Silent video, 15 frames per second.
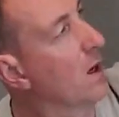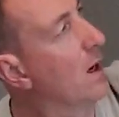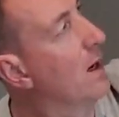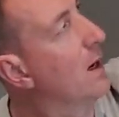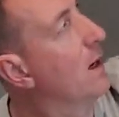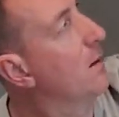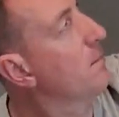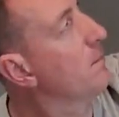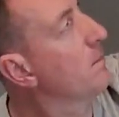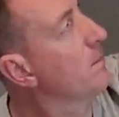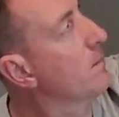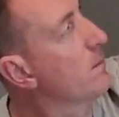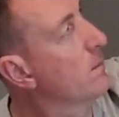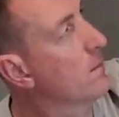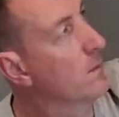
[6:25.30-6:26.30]
like that,
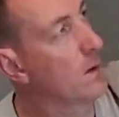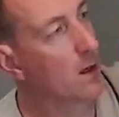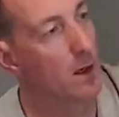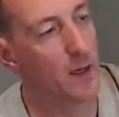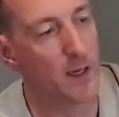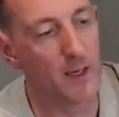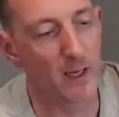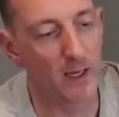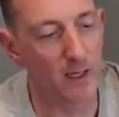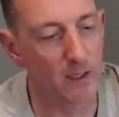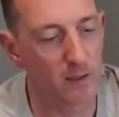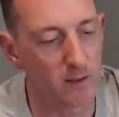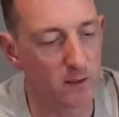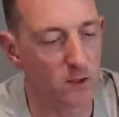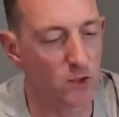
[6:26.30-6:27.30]
and in here
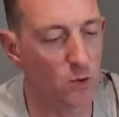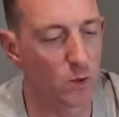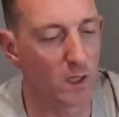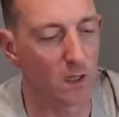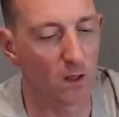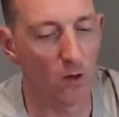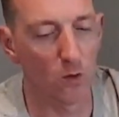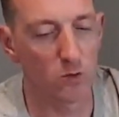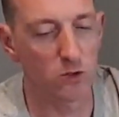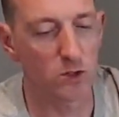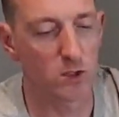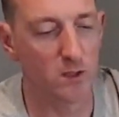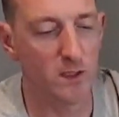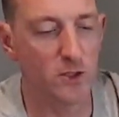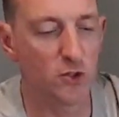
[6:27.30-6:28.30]
there's two little
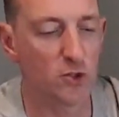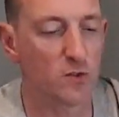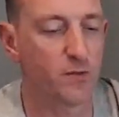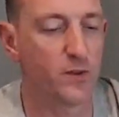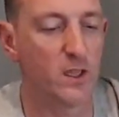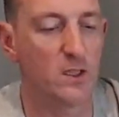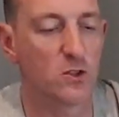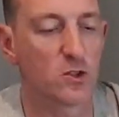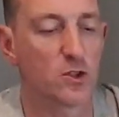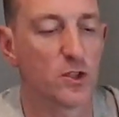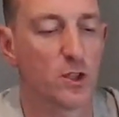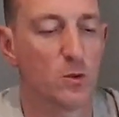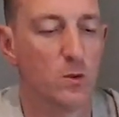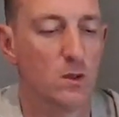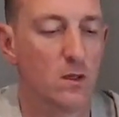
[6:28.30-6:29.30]
holes, and this just feeds
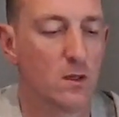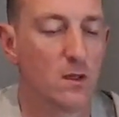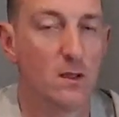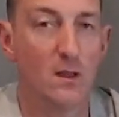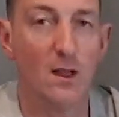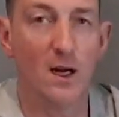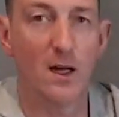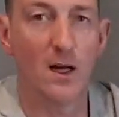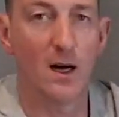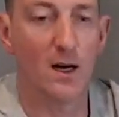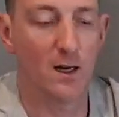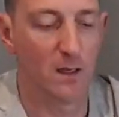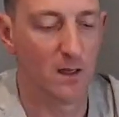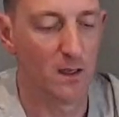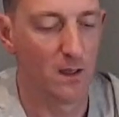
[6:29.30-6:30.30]
through like that.